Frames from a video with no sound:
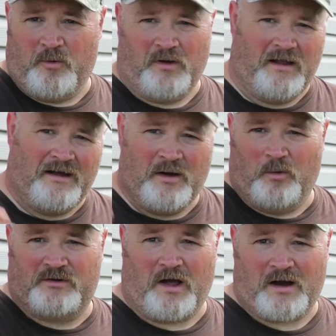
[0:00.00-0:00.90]
then we'll
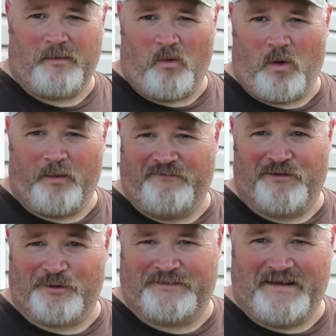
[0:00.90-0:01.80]
talk about what we've
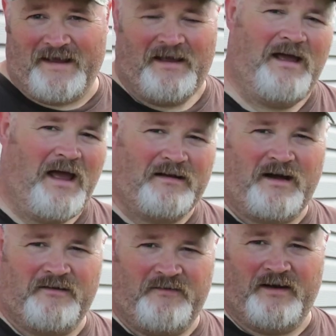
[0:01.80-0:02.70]
learned today and
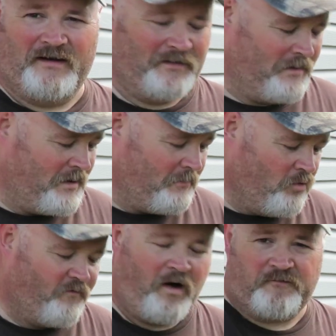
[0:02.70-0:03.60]
kind of
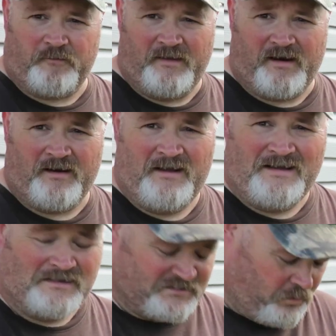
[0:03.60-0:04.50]
move on from there.
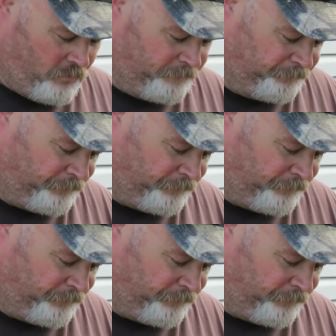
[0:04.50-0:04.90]
So